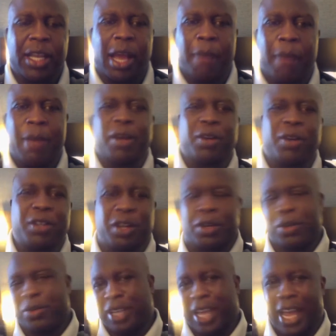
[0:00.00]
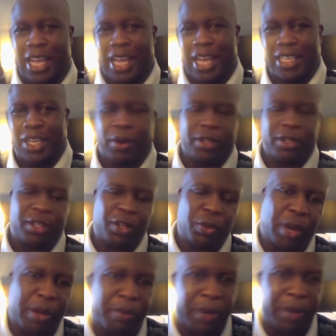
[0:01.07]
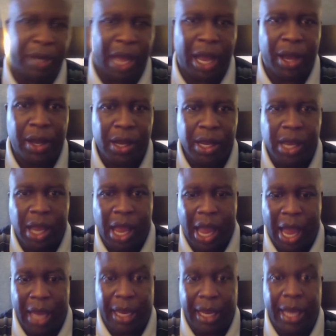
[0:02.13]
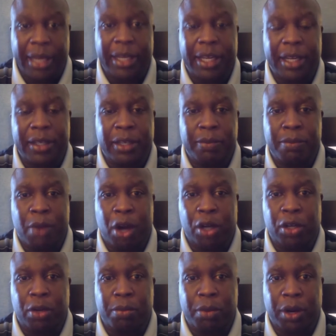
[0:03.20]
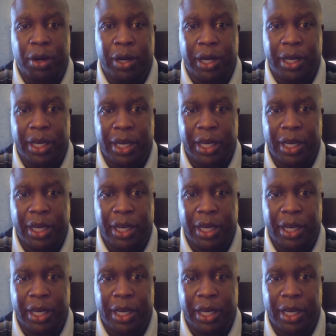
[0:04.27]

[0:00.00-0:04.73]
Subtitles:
I'm not gonna go as low as you went, but I like DeMarco Murray.